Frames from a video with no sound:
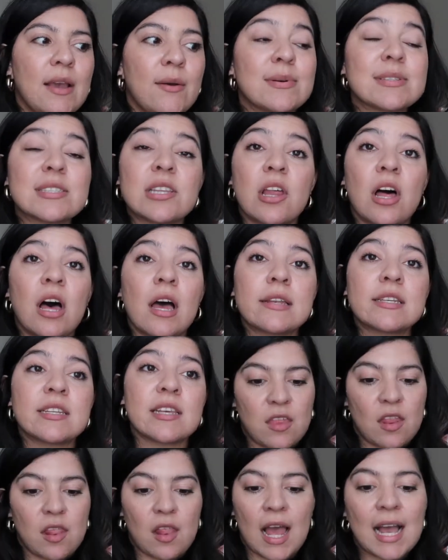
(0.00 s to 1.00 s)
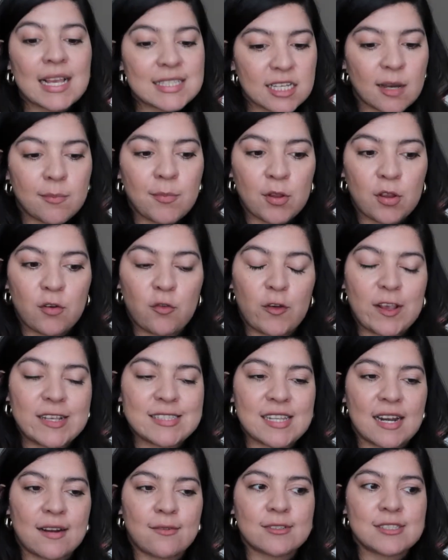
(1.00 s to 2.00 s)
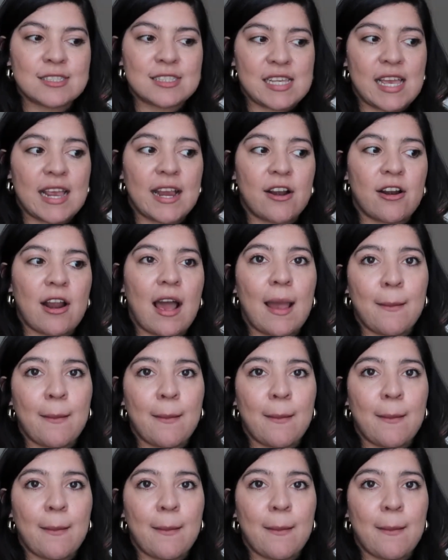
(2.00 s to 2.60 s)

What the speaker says: It was a lot. The last couple of weeks that I was there,